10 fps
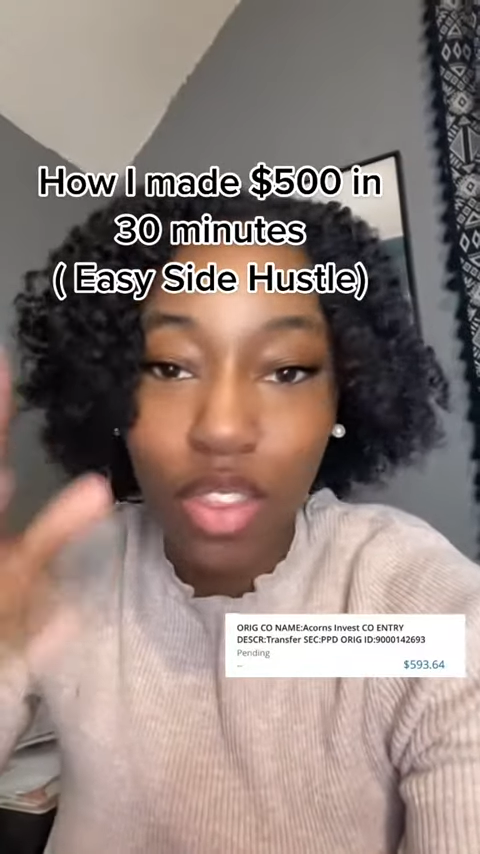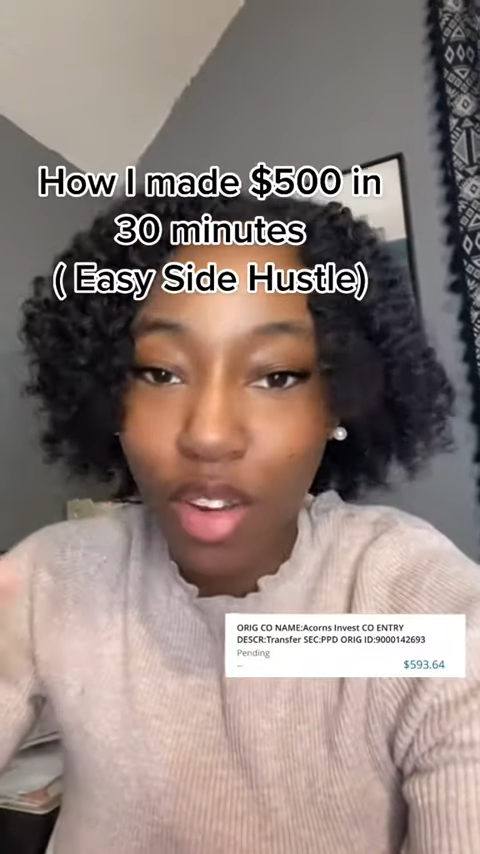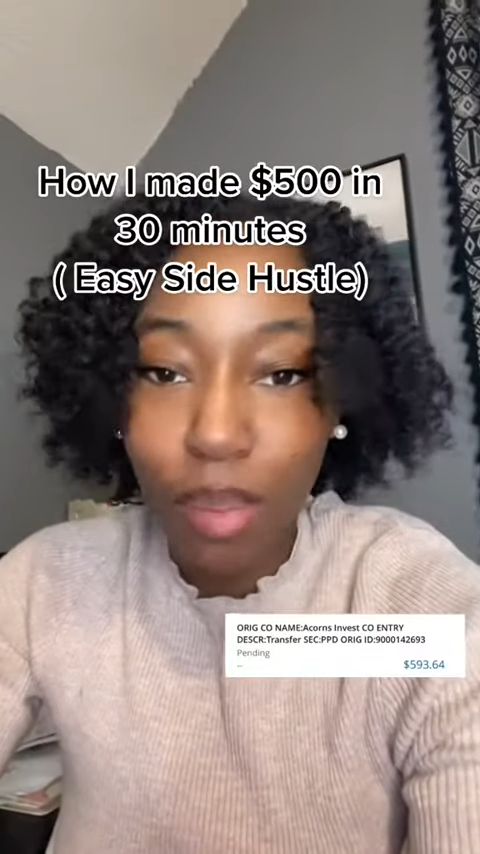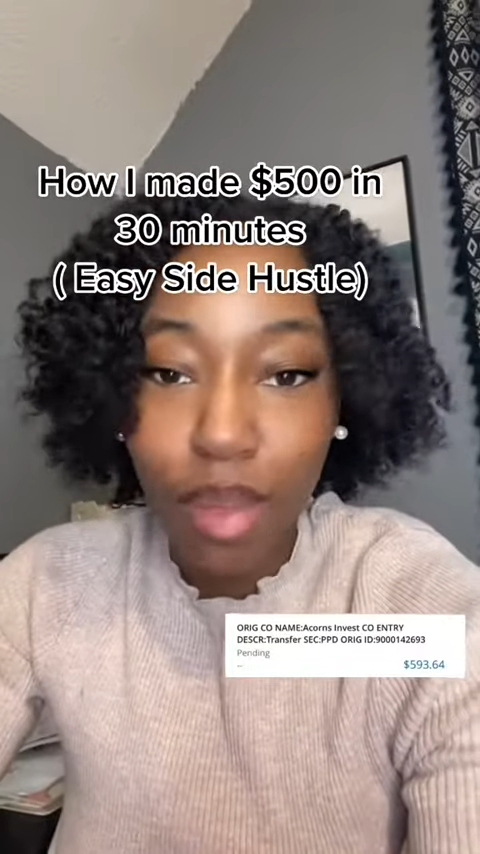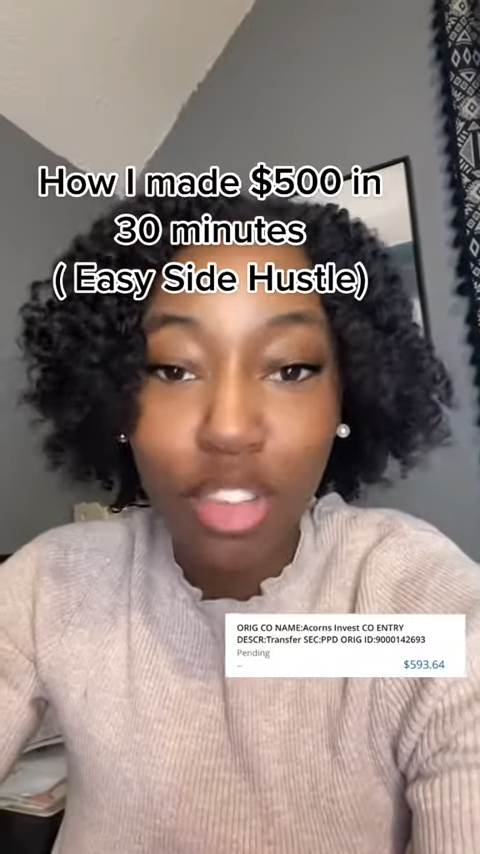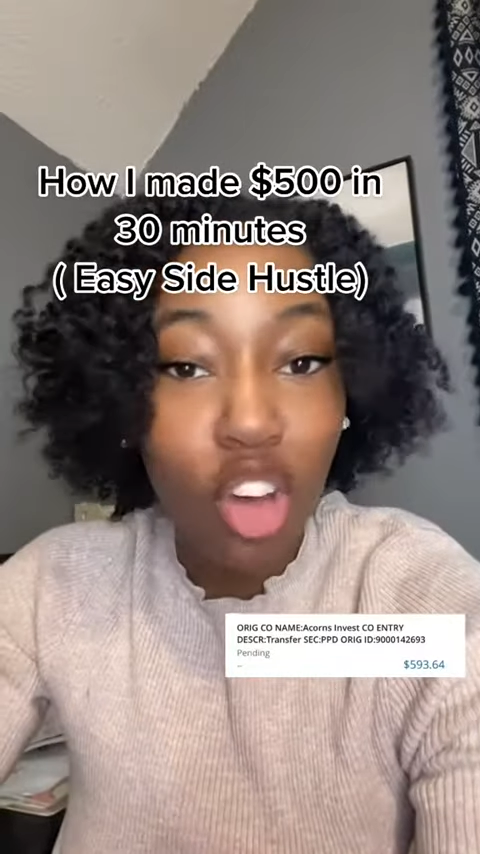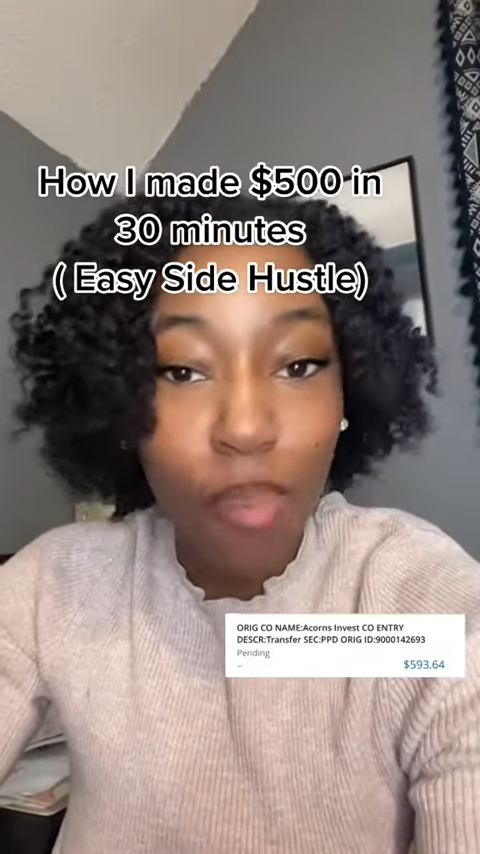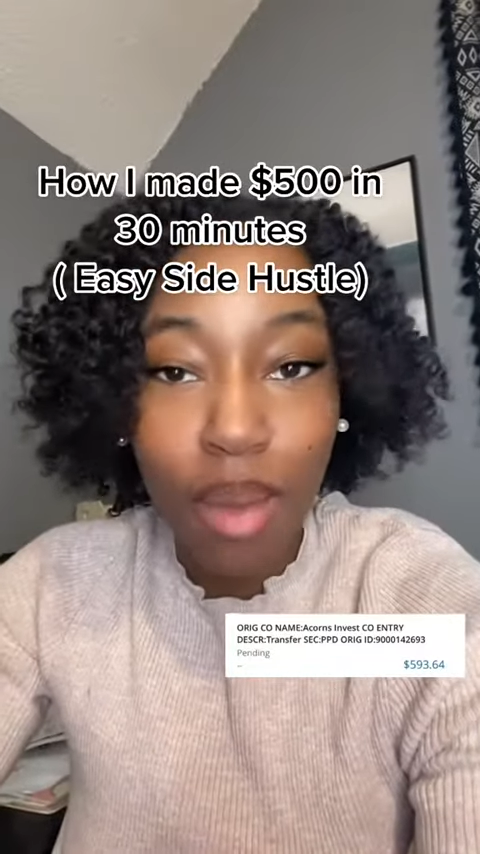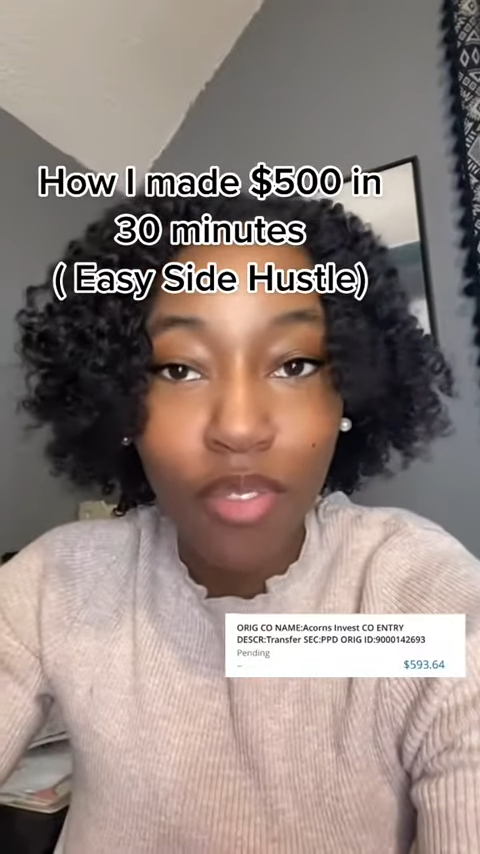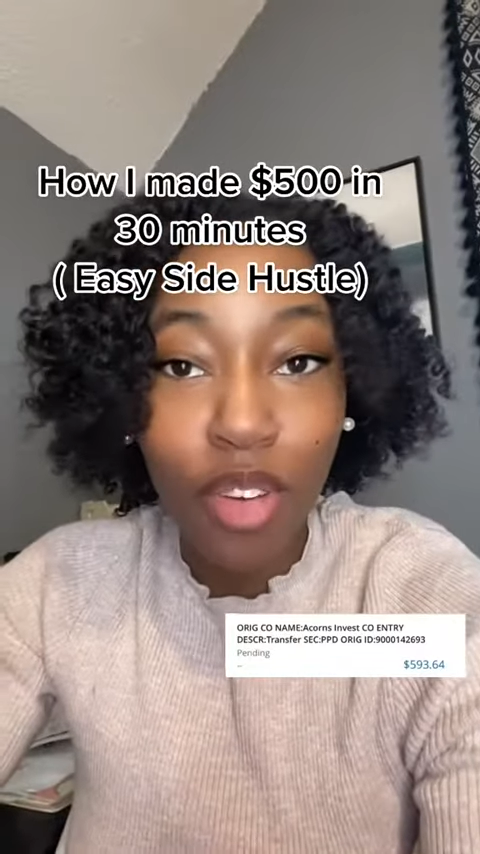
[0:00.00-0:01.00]
in 30 minutes
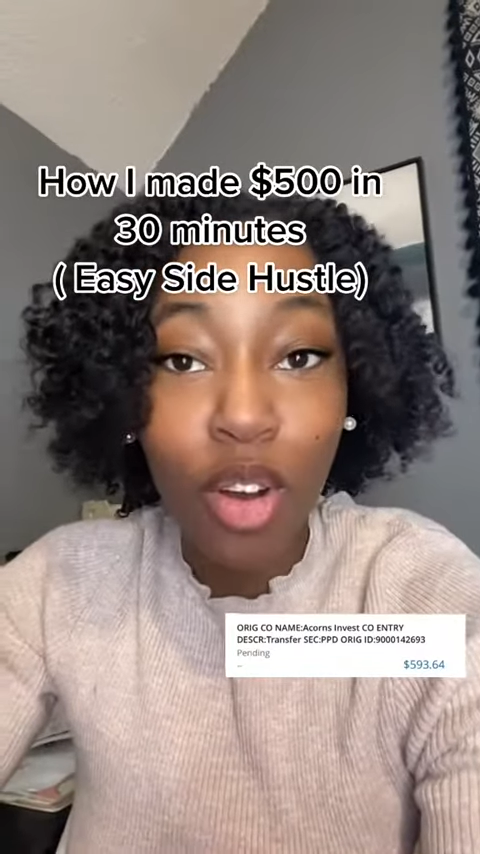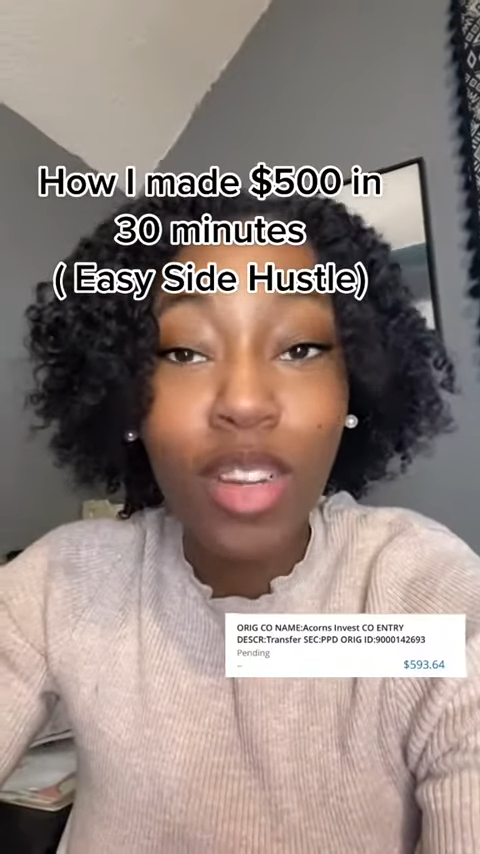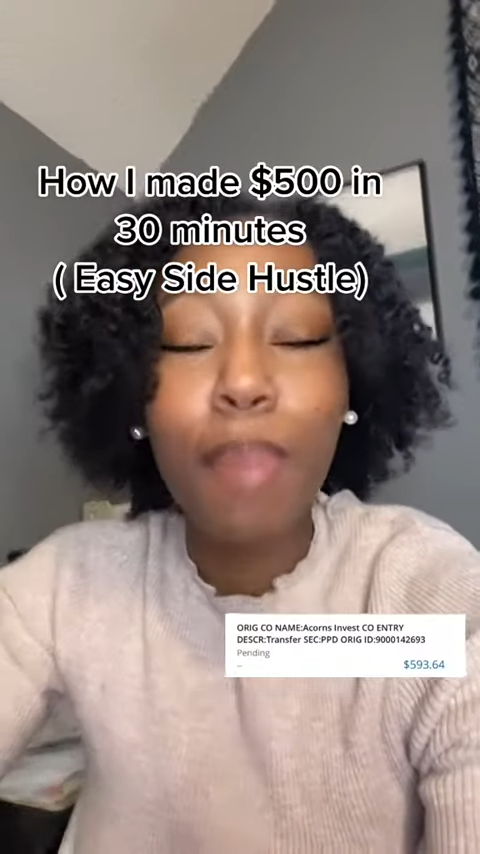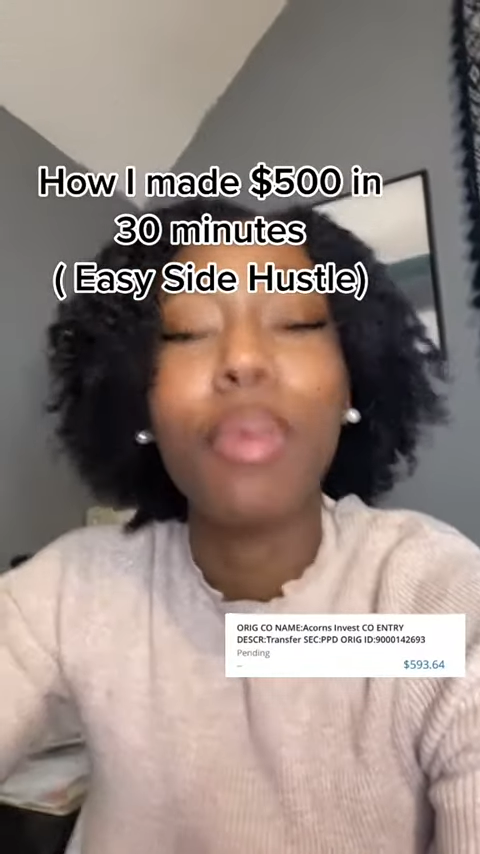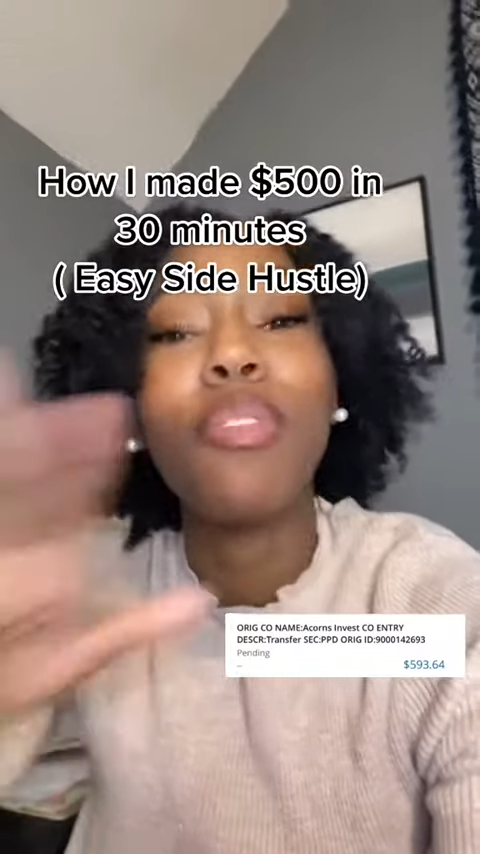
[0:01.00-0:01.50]
off my phone.